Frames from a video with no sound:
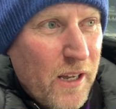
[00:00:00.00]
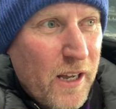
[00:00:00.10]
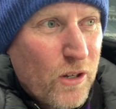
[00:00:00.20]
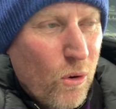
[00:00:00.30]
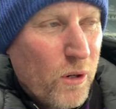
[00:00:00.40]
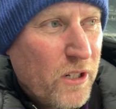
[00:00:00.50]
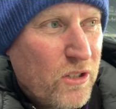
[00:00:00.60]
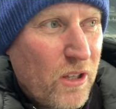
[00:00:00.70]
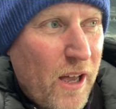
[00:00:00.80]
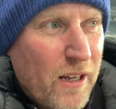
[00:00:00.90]
going
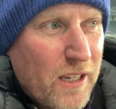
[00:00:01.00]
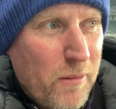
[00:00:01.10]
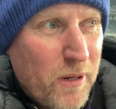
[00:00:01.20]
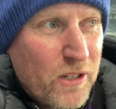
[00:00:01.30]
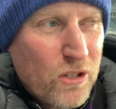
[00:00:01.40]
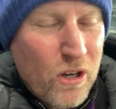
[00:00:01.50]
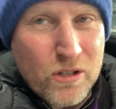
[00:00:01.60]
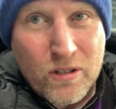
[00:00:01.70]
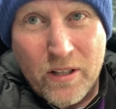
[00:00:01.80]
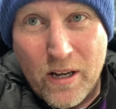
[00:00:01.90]
into that game against
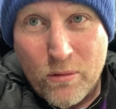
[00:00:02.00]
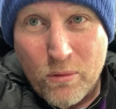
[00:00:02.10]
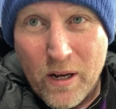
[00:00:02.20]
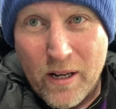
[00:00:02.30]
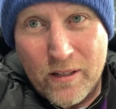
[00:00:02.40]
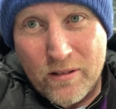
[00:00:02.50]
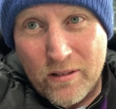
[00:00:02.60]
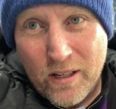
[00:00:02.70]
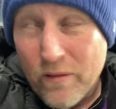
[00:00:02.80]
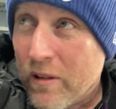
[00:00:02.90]
Arsenal now,
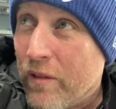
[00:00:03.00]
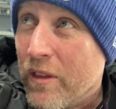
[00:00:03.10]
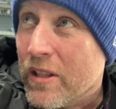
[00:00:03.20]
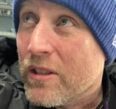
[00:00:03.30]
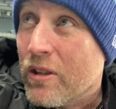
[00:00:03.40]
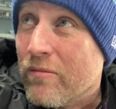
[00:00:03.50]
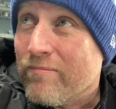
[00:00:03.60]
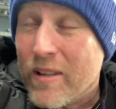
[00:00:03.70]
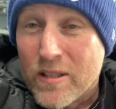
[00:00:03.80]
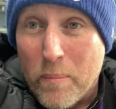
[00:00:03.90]
if this
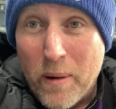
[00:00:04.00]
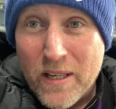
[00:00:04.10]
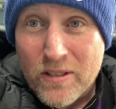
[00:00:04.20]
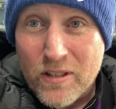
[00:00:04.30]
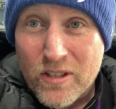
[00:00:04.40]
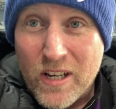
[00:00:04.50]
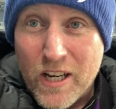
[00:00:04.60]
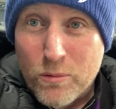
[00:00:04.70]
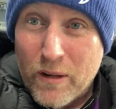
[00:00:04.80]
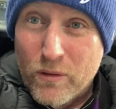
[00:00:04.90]
is a blessing in
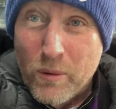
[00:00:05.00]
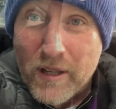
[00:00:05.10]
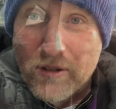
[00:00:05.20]
disguise, we'll have to wait and